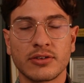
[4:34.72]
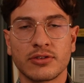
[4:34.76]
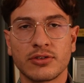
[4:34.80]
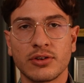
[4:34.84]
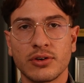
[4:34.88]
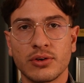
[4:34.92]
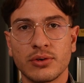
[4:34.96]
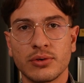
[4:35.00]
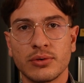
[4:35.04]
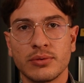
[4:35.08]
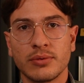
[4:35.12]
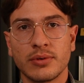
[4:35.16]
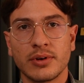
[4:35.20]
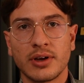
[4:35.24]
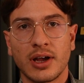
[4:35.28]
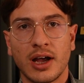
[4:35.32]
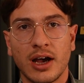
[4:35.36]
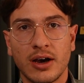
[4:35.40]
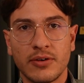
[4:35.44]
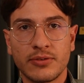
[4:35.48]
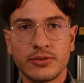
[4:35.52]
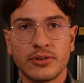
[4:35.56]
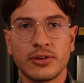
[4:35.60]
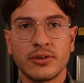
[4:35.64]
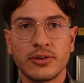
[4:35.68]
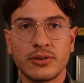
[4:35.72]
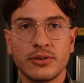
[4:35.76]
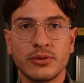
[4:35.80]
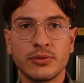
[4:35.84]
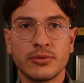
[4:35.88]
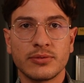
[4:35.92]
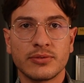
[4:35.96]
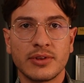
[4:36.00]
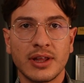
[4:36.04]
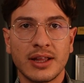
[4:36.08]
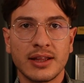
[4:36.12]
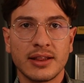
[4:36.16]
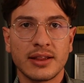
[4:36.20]
So after
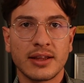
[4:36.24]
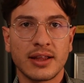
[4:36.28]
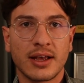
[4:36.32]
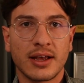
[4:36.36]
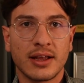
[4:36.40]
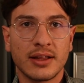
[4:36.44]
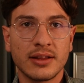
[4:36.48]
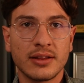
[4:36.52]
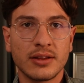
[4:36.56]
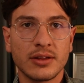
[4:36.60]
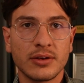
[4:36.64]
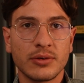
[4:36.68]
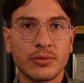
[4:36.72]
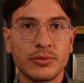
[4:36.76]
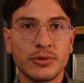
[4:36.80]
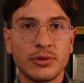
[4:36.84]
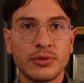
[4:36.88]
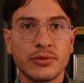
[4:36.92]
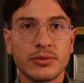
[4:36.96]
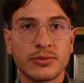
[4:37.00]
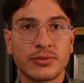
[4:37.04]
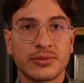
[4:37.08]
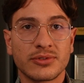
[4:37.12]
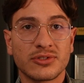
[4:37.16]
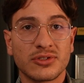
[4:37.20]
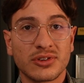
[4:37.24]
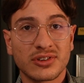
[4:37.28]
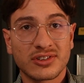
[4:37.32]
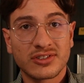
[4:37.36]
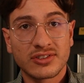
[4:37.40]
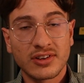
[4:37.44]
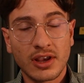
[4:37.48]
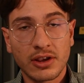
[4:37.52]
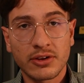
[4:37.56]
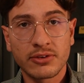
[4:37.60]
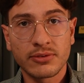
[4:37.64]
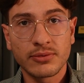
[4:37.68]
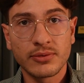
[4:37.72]
you've done that, you've
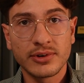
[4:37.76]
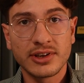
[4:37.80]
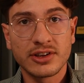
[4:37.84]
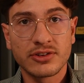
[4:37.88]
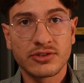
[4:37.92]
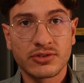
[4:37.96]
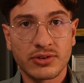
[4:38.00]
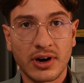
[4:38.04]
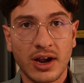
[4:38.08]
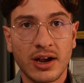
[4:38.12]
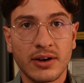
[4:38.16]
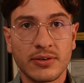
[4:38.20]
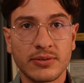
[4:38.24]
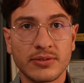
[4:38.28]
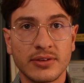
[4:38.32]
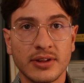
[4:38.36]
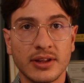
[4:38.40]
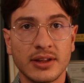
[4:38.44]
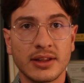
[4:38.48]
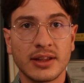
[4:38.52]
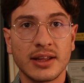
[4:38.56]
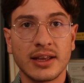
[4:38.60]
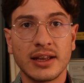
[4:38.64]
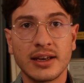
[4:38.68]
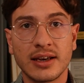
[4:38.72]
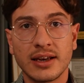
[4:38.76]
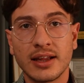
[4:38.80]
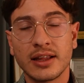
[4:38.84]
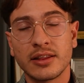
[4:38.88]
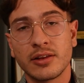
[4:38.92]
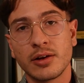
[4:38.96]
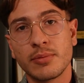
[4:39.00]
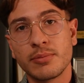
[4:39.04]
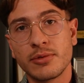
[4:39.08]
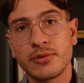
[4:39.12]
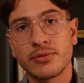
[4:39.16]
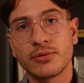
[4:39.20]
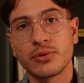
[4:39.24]
successfully drafted a
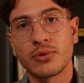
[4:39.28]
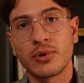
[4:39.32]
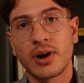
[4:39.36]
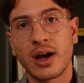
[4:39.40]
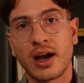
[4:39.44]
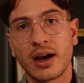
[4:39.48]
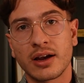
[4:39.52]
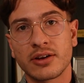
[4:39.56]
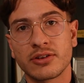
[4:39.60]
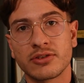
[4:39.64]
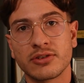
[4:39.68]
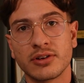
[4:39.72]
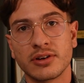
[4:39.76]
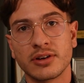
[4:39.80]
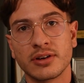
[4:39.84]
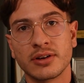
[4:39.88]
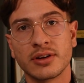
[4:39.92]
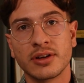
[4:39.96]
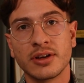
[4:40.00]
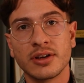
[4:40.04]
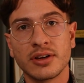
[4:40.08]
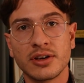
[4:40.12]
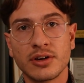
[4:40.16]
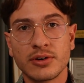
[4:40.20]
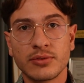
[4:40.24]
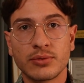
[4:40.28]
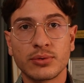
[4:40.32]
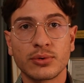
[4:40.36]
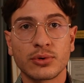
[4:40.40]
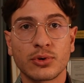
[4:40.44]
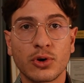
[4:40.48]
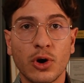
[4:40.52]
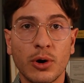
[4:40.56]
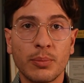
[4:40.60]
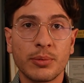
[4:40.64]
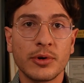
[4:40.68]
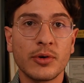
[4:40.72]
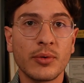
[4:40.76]
letter before action for
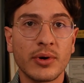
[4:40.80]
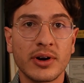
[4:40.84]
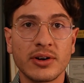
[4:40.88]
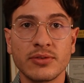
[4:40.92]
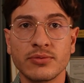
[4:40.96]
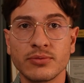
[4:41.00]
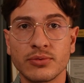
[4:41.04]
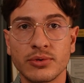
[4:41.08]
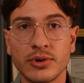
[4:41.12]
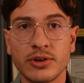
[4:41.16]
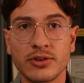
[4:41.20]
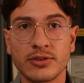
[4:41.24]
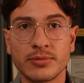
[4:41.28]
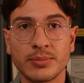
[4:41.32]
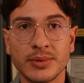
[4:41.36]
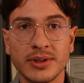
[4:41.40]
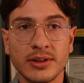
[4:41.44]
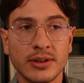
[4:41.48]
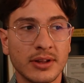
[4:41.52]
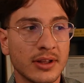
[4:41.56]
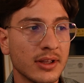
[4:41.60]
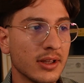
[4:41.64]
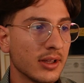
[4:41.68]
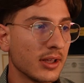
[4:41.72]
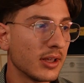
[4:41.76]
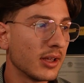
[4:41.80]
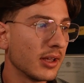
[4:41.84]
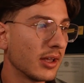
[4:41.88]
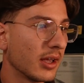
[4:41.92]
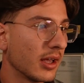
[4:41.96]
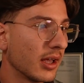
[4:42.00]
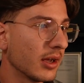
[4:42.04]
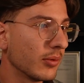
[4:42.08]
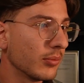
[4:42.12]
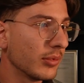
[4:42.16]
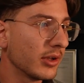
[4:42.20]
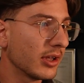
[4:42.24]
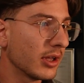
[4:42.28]
copyright infringement,
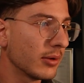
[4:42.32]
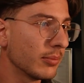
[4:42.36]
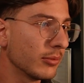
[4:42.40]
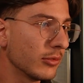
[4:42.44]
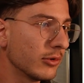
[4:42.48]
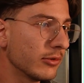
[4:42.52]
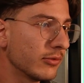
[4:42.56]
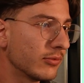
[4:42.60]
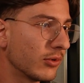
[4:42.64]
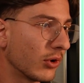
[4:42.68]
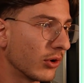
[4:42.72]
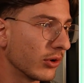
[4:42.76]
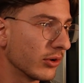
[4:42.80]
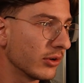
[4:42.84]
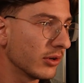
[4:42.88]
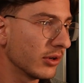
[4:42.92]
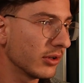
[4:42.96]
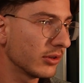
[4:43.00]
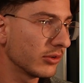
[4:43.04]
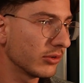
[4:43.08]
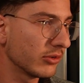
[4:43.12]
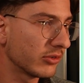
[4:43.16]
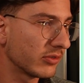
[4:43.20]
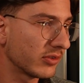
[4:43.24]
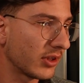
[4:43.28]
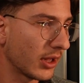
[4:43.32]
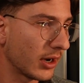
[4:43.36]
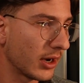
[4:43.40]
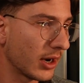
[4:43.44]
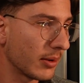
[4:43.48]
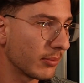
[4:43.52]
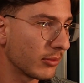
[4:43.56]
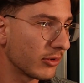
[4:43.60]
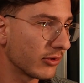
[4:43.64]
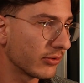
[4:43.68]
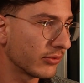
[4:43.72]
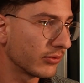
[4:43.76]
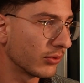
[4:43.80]
and we can move on to step
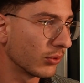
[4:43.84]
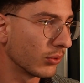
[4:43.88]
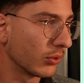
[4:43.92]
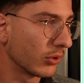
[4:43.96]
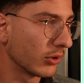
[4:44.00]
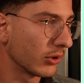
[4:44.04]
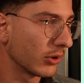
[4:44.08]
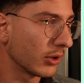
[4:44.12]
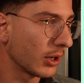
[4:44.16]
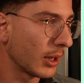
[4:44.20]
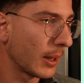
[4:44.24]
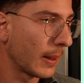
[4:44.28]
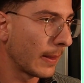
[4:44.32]
number 4.